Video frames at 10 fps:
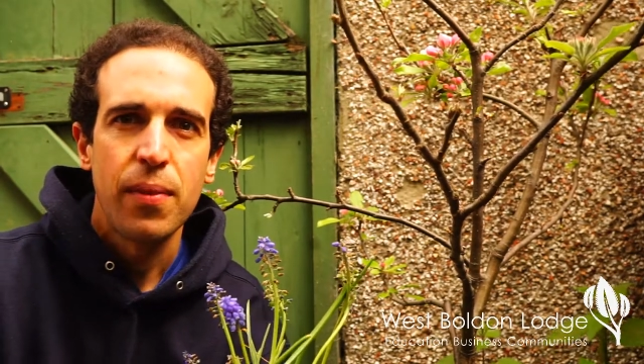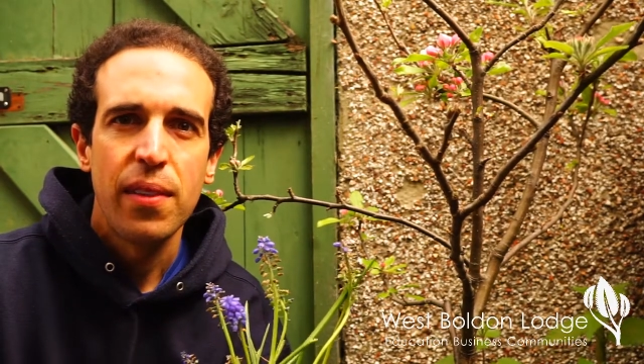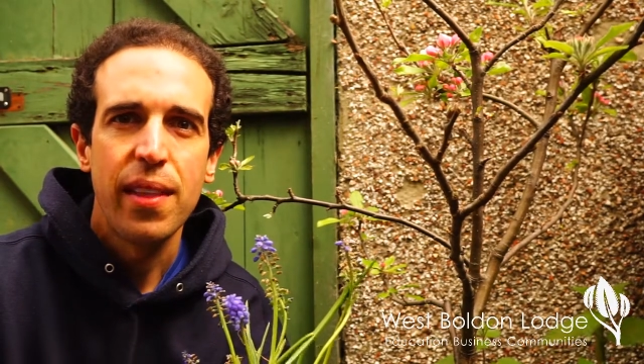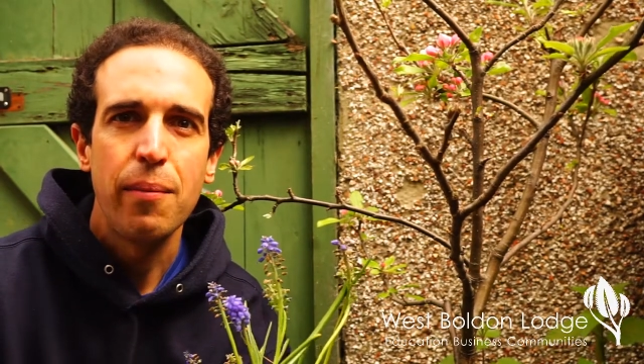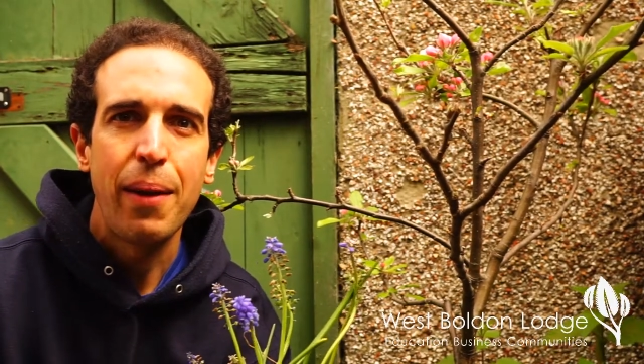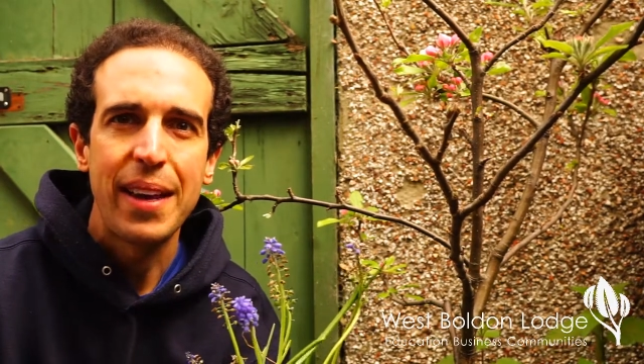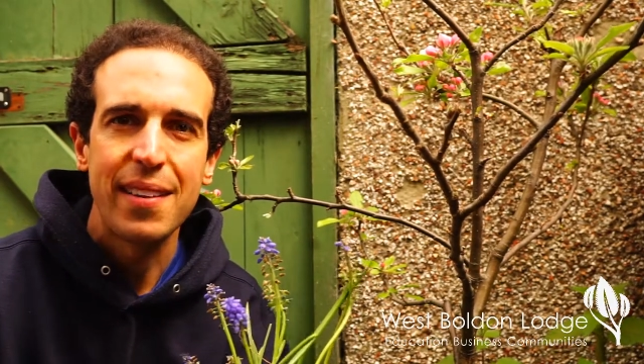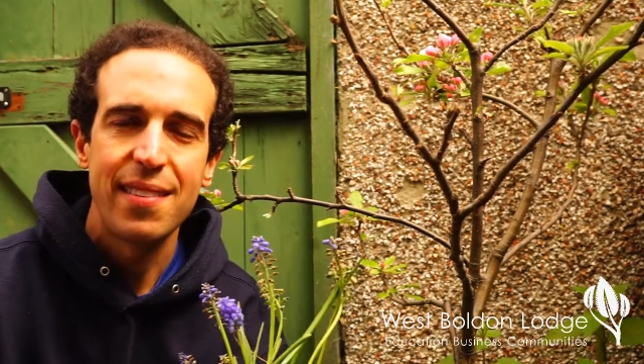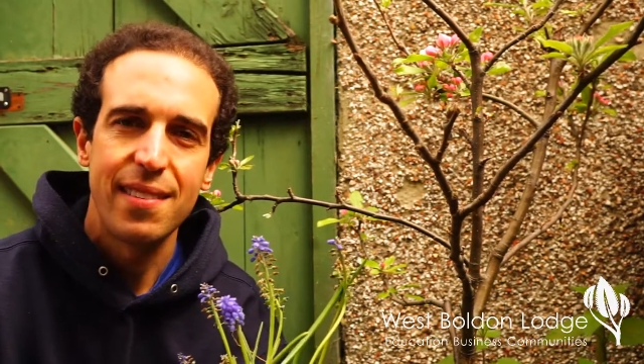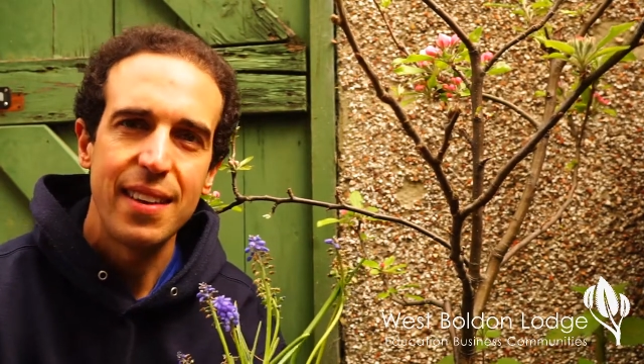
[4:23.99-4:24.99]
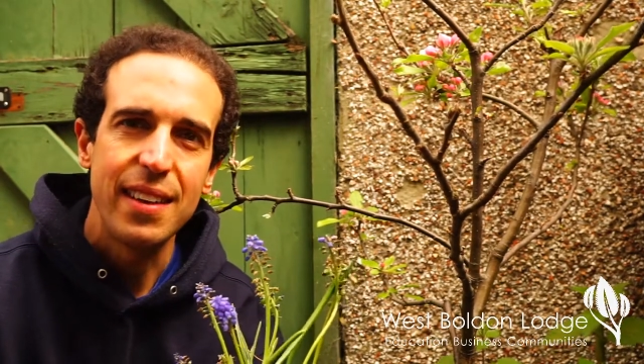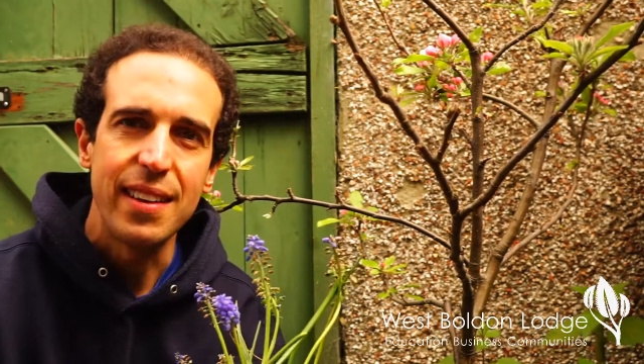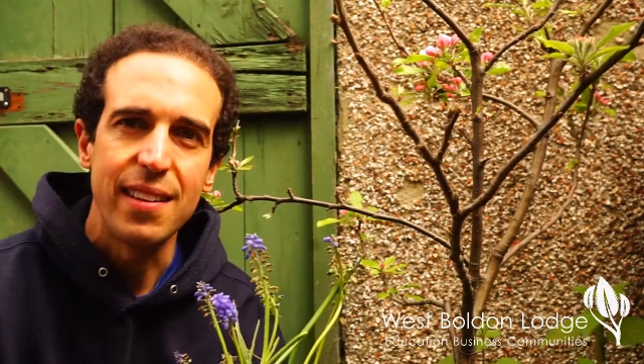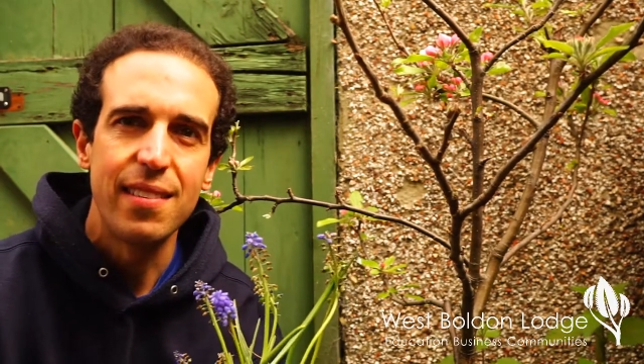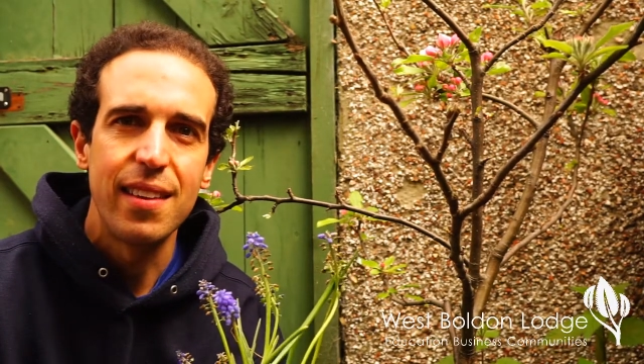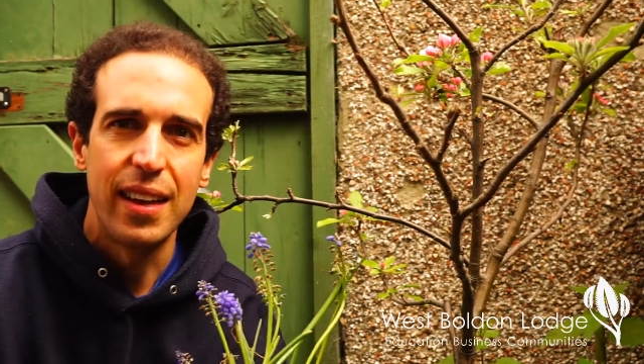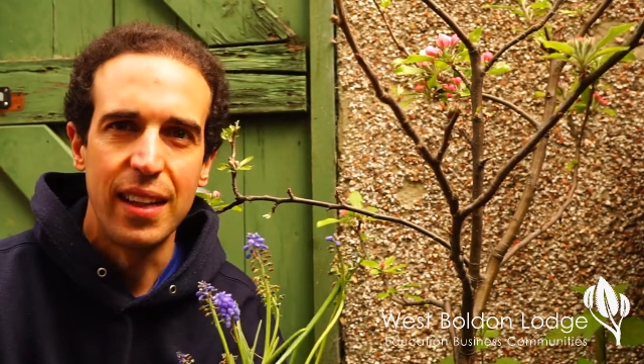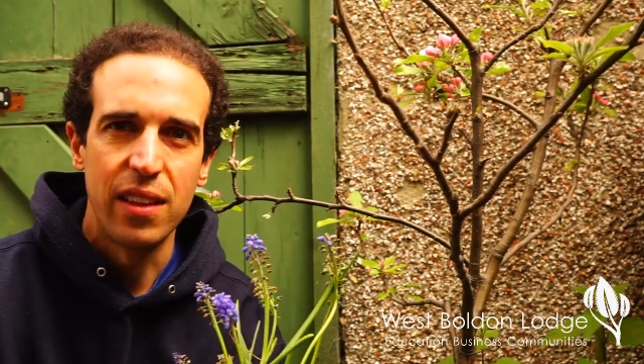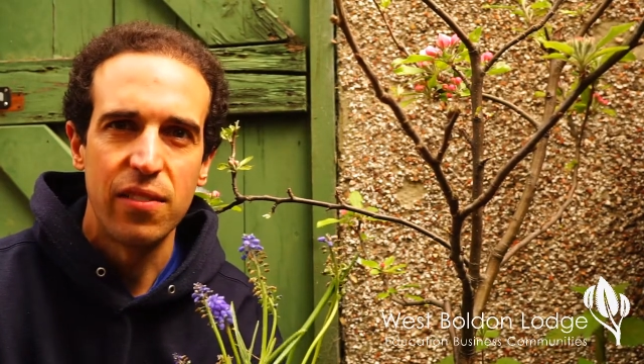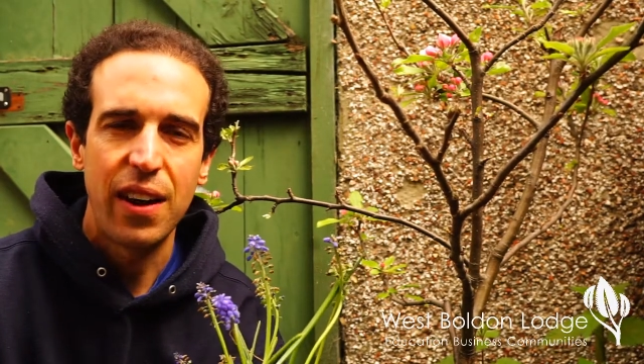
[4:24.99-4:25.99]
They make seeds
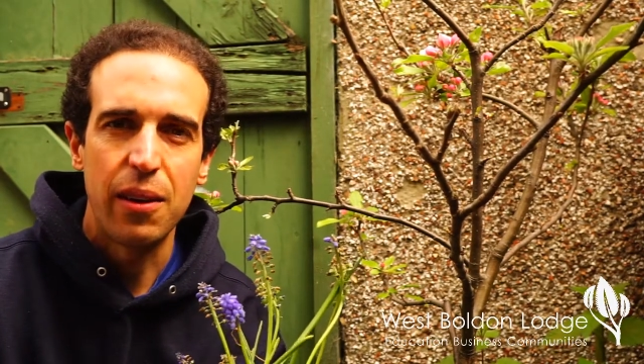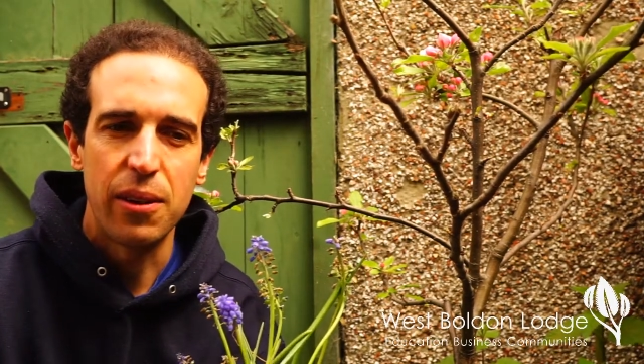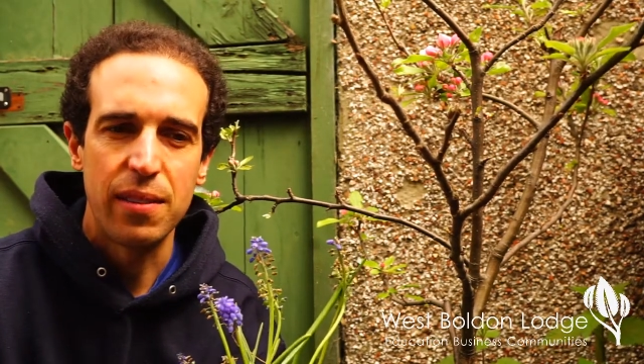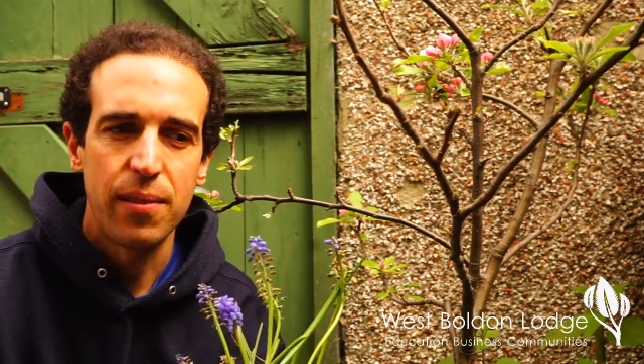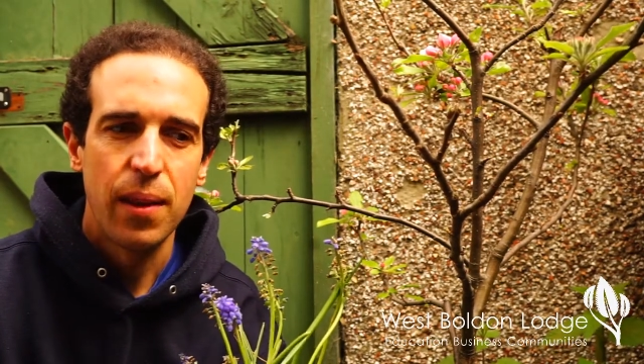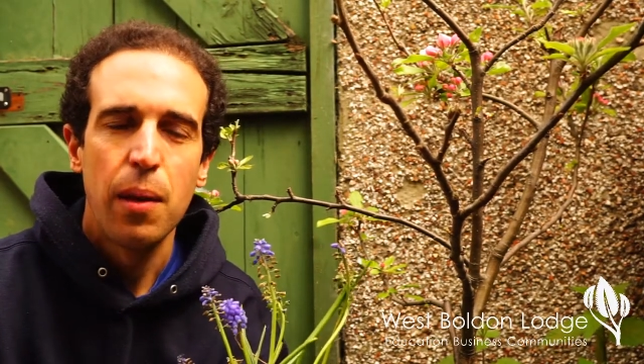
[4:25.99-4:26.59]
in the flowers,